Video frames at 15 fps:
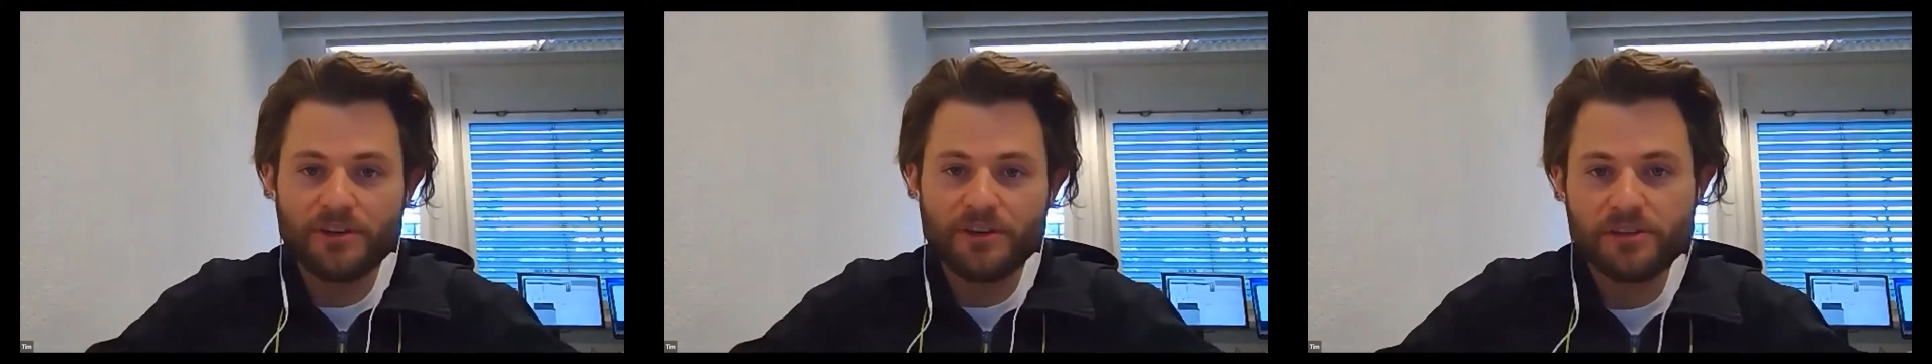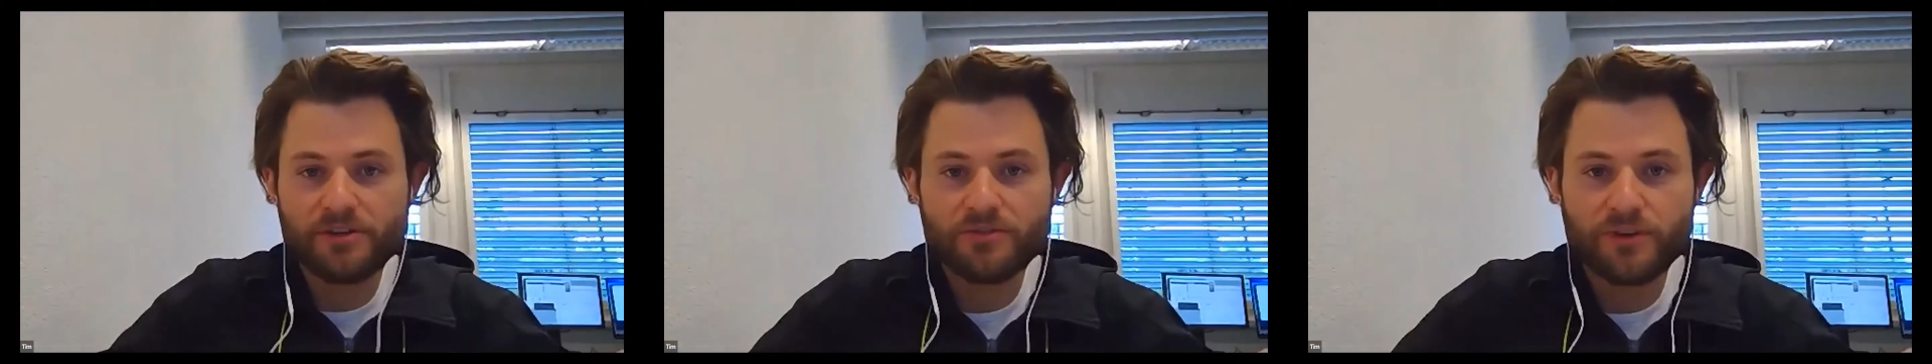
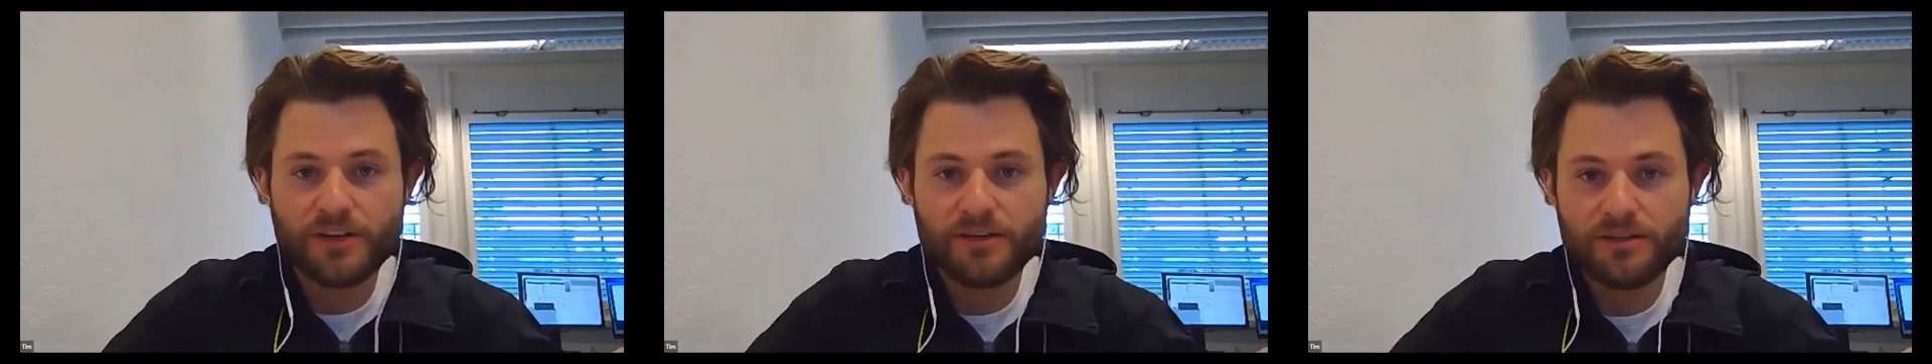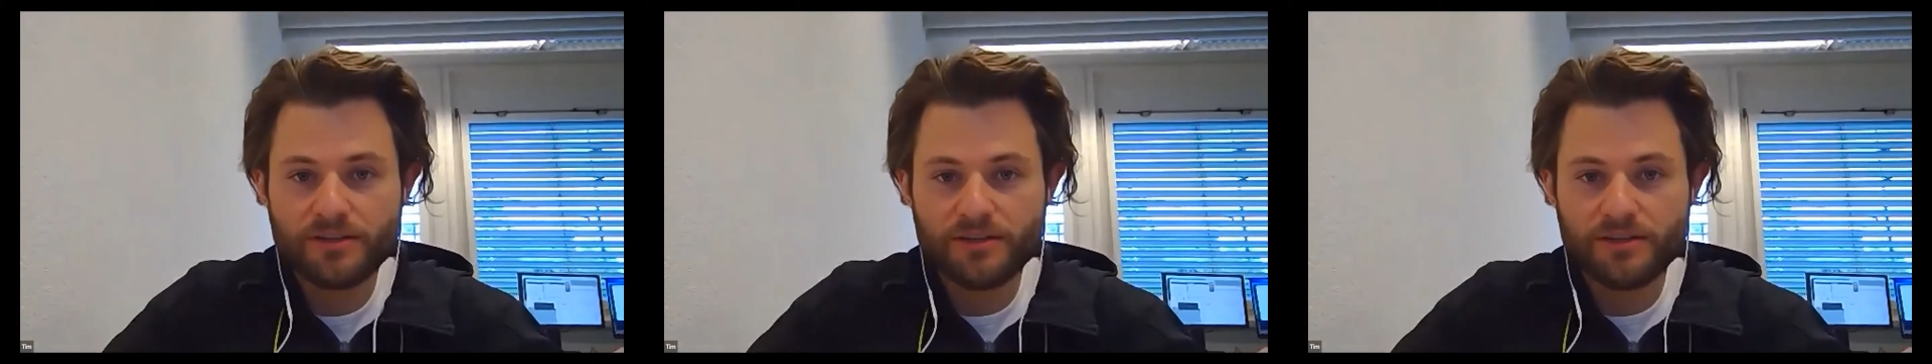
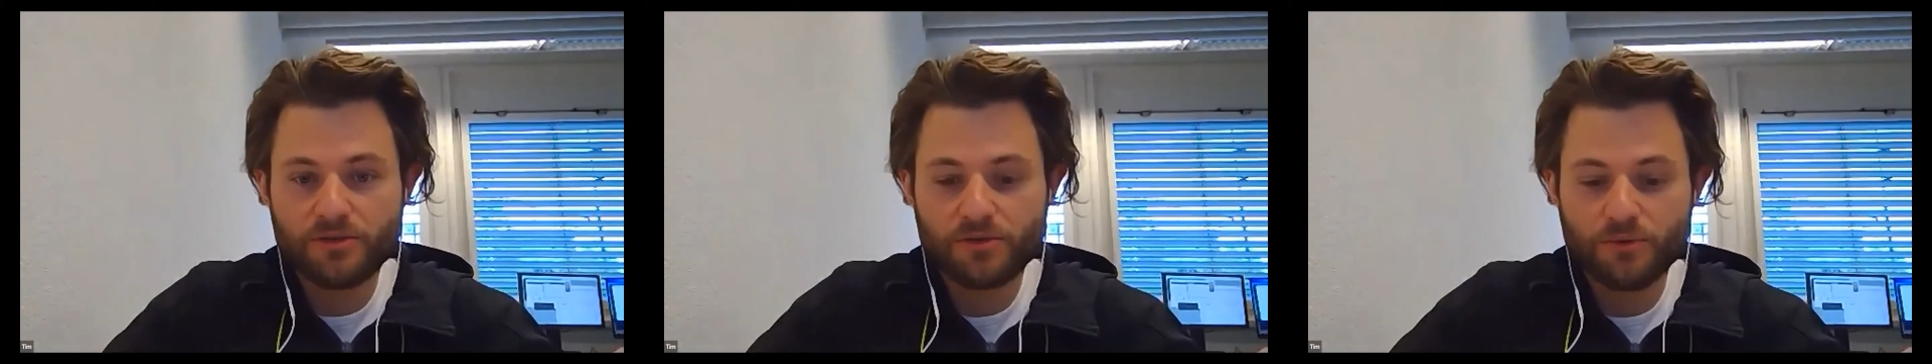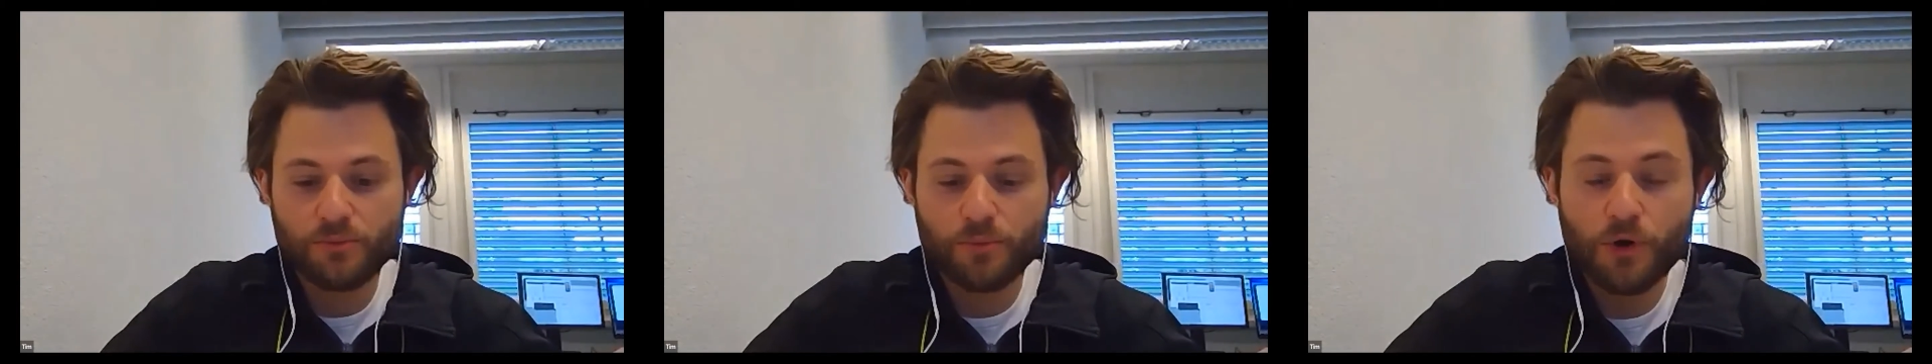integrated
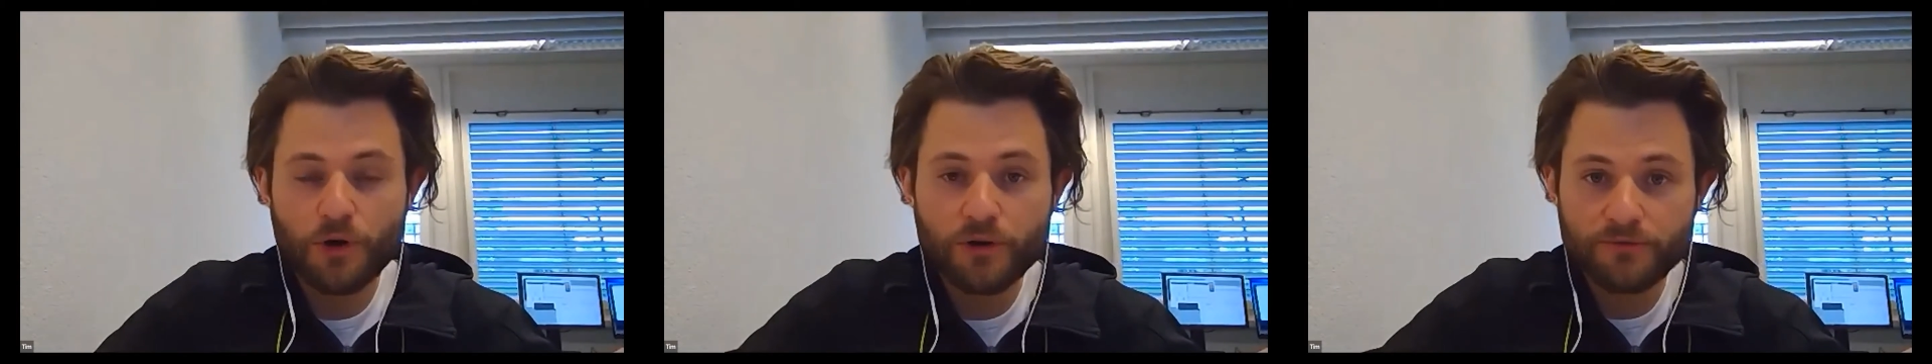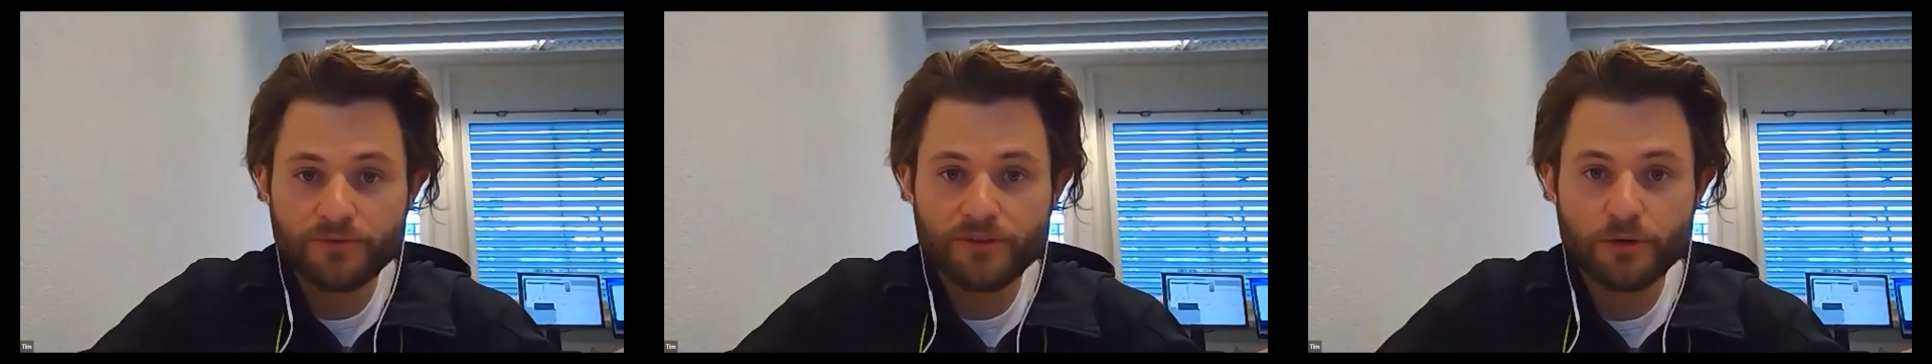into one of